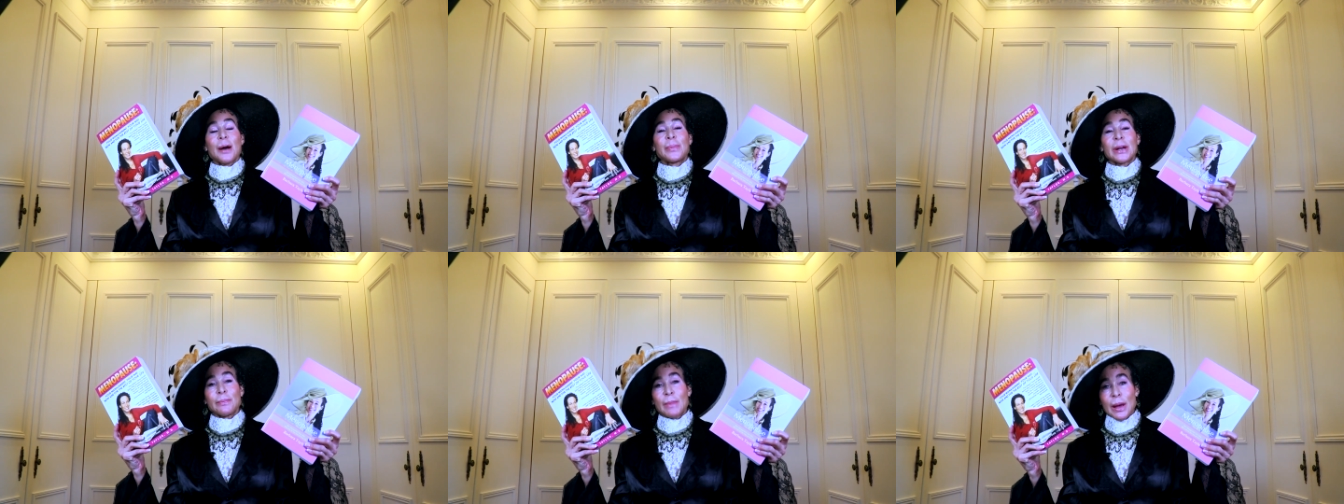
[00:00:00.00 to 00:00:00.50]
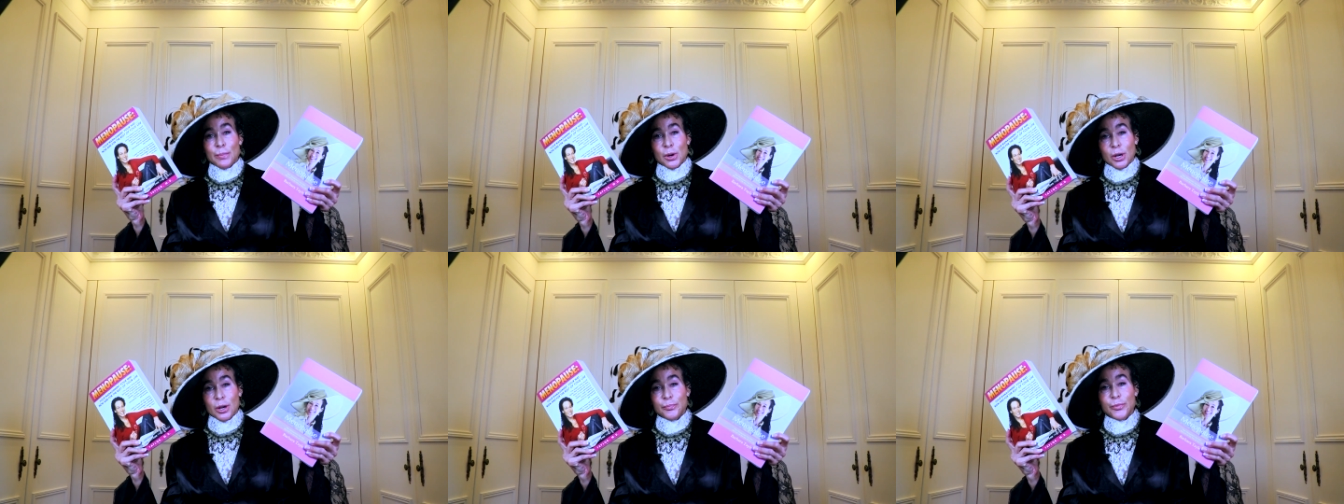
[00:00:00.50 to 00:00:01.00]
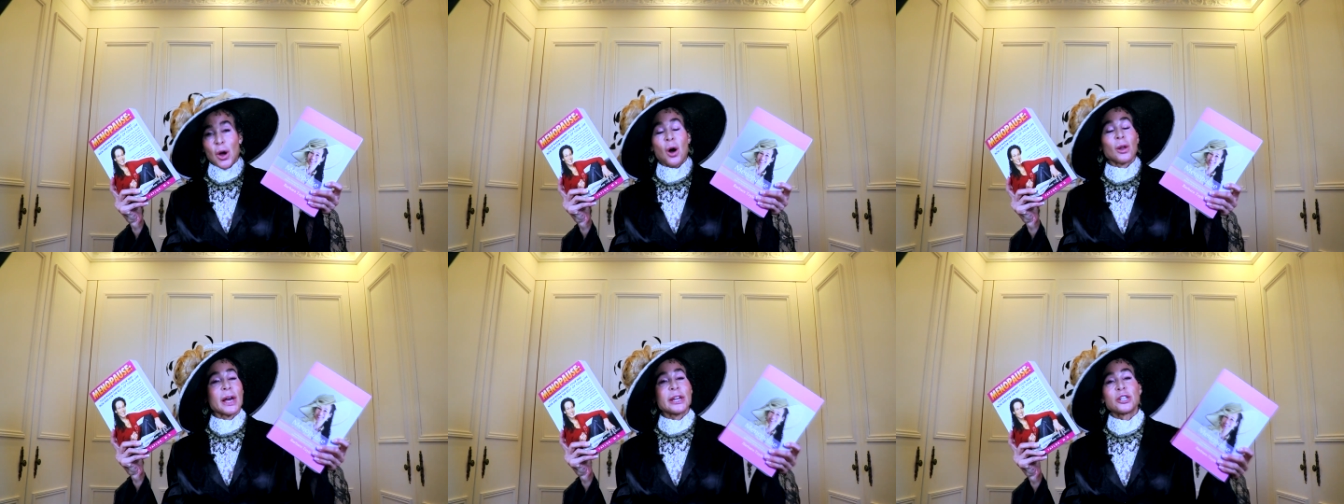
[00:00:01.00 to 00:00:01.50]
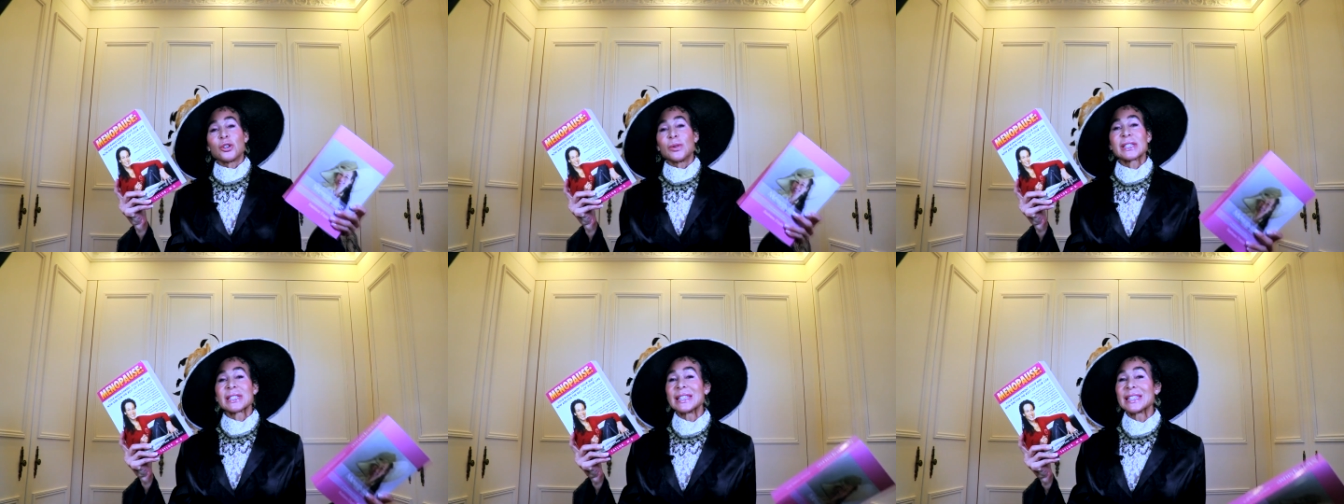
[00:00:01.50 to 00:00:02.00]
But in my book, all I do
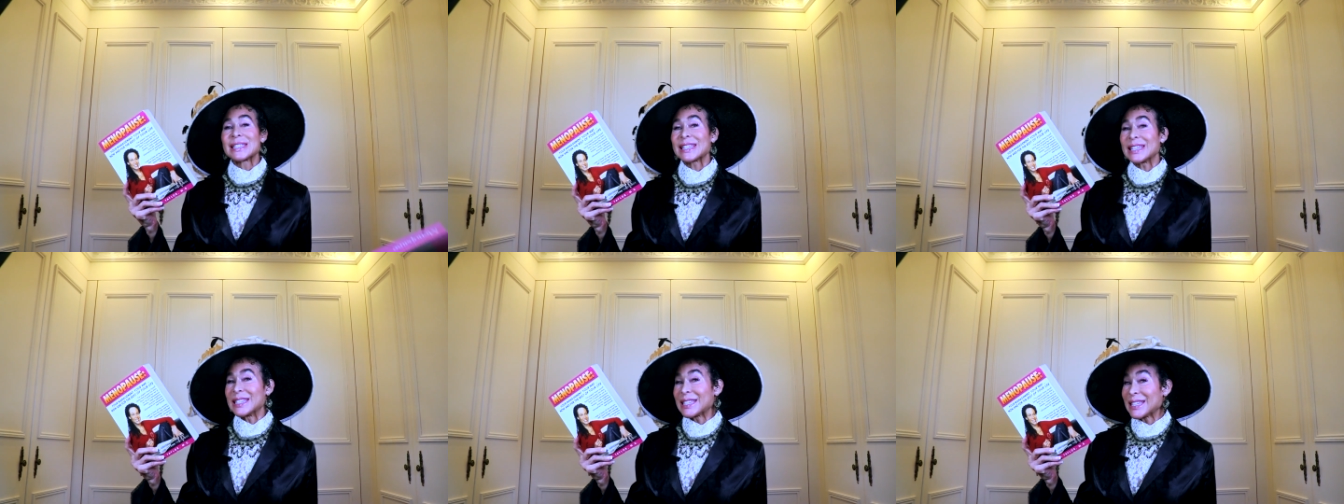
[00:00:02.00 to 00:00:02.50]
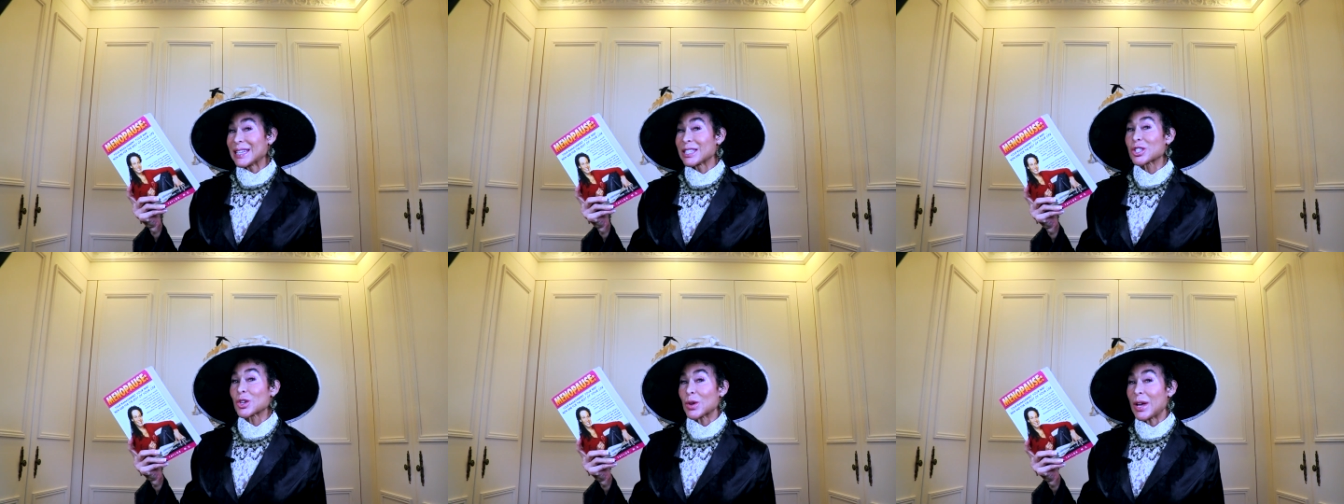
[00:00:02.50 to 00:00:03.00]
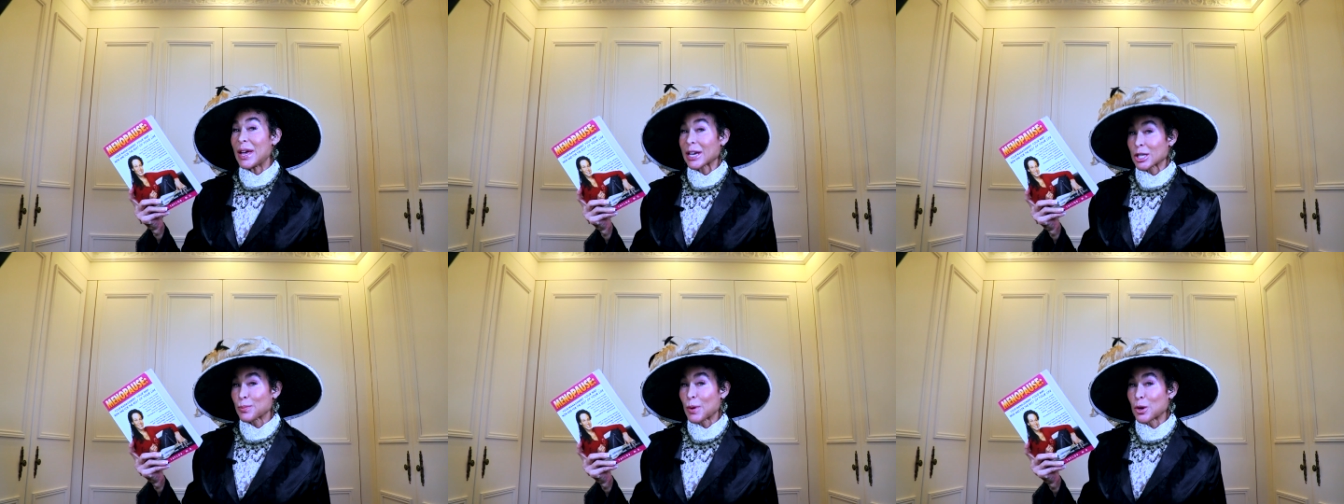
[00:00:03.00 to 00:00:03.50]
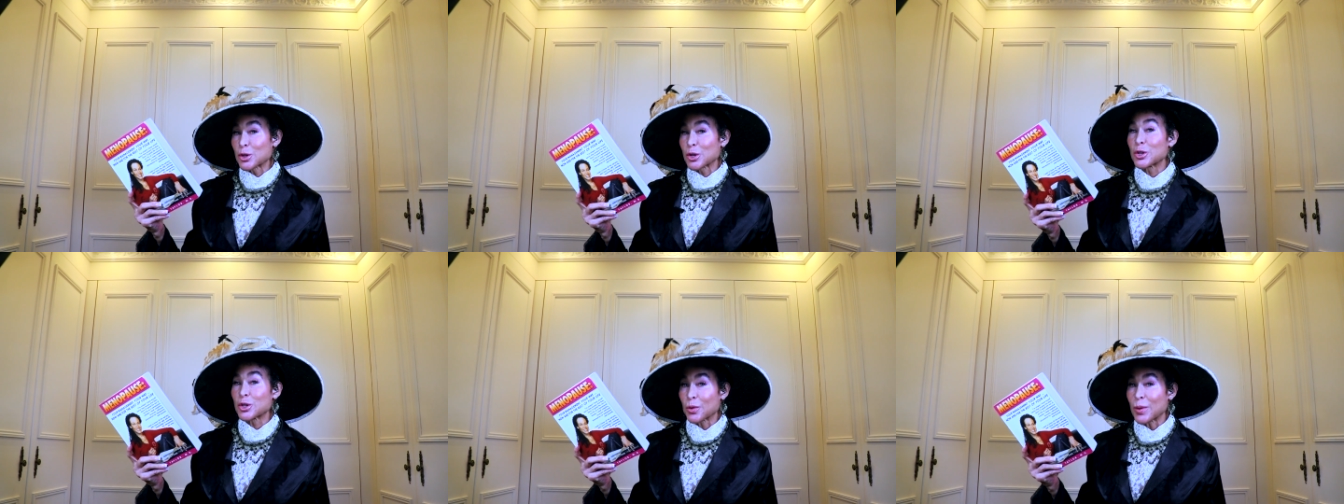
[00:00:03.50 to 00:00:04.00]
is list intense
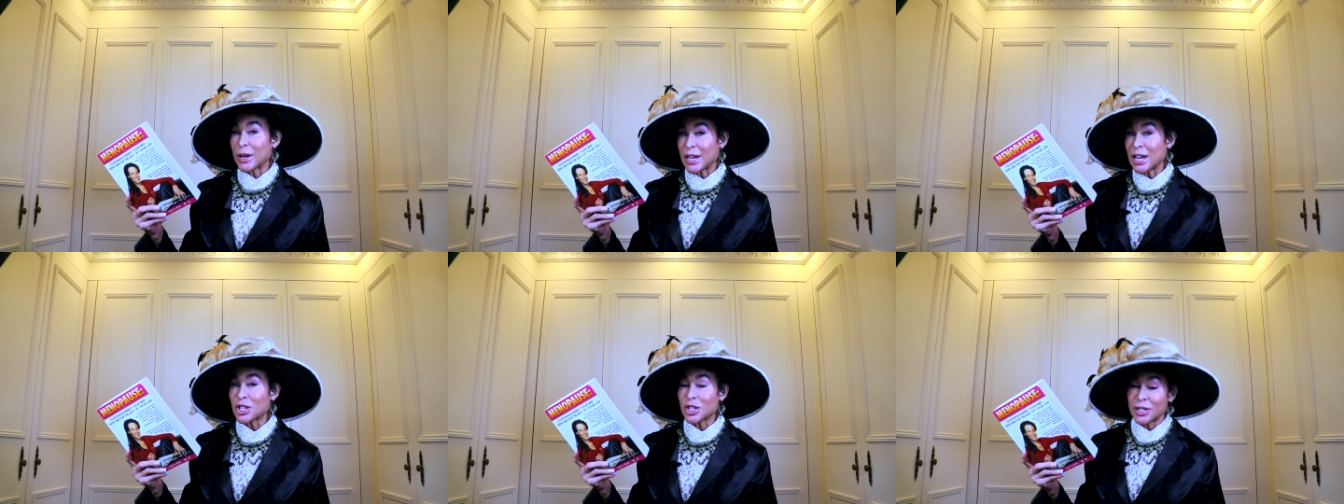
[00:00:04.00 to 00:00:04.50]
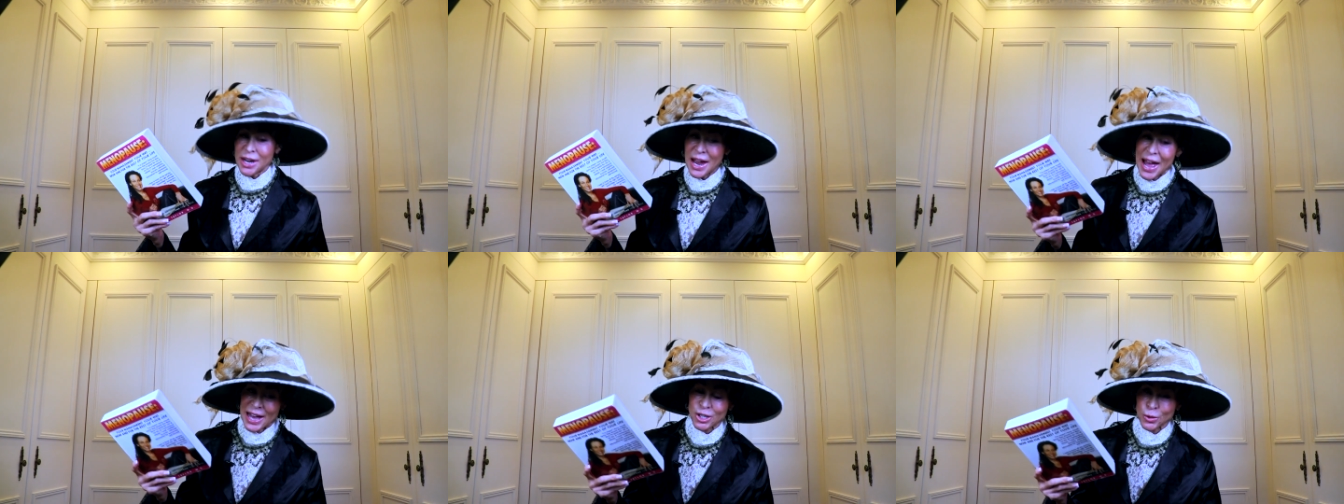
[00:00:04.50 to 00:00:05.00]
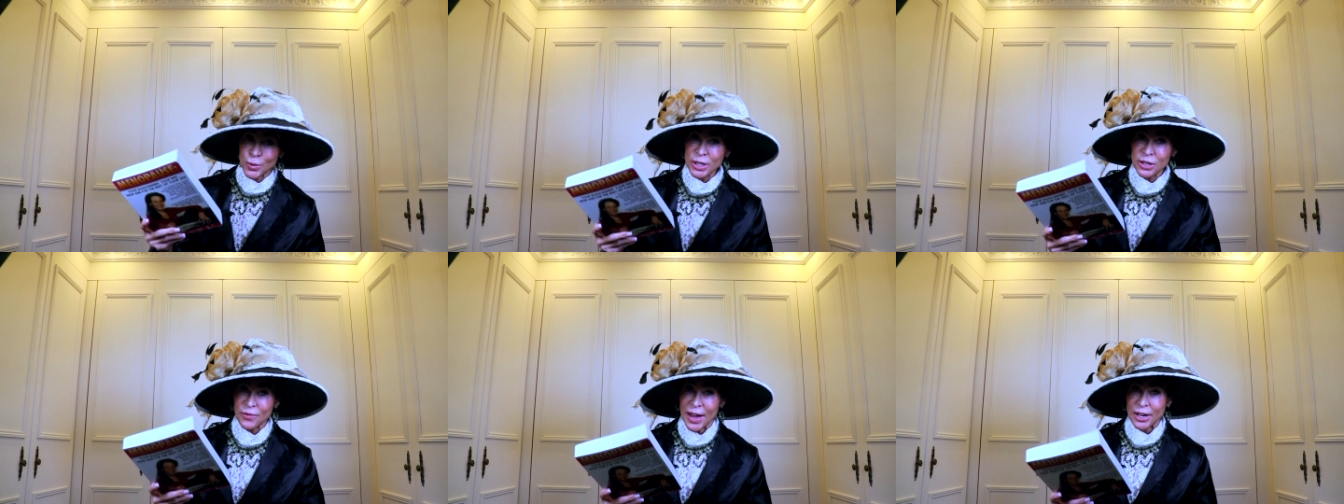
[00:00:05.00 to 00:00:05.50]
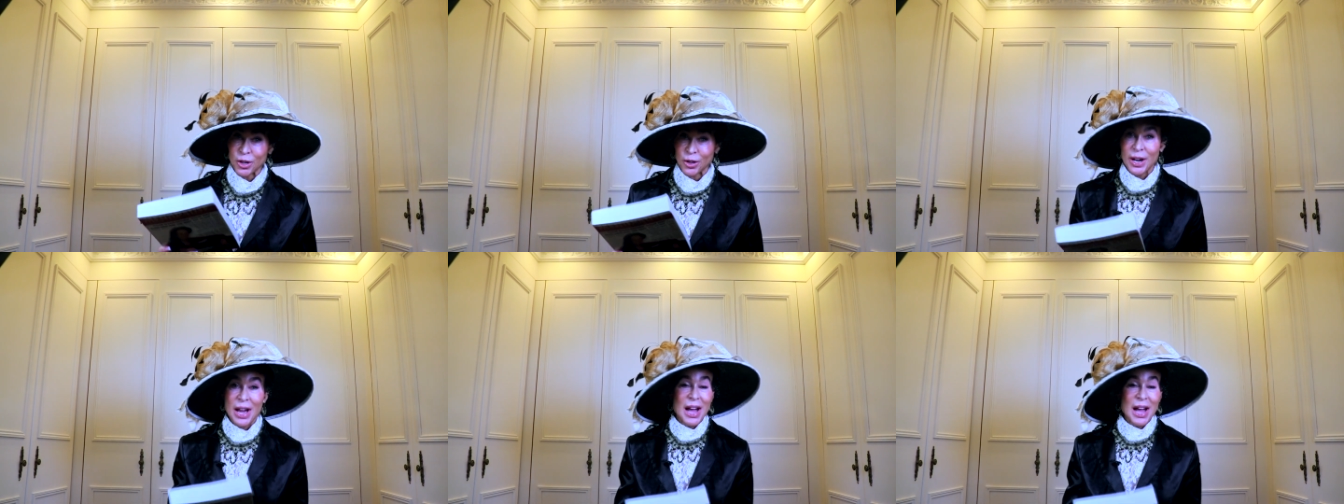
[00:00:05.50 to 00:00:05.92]
exposure to radiation as a risk factor.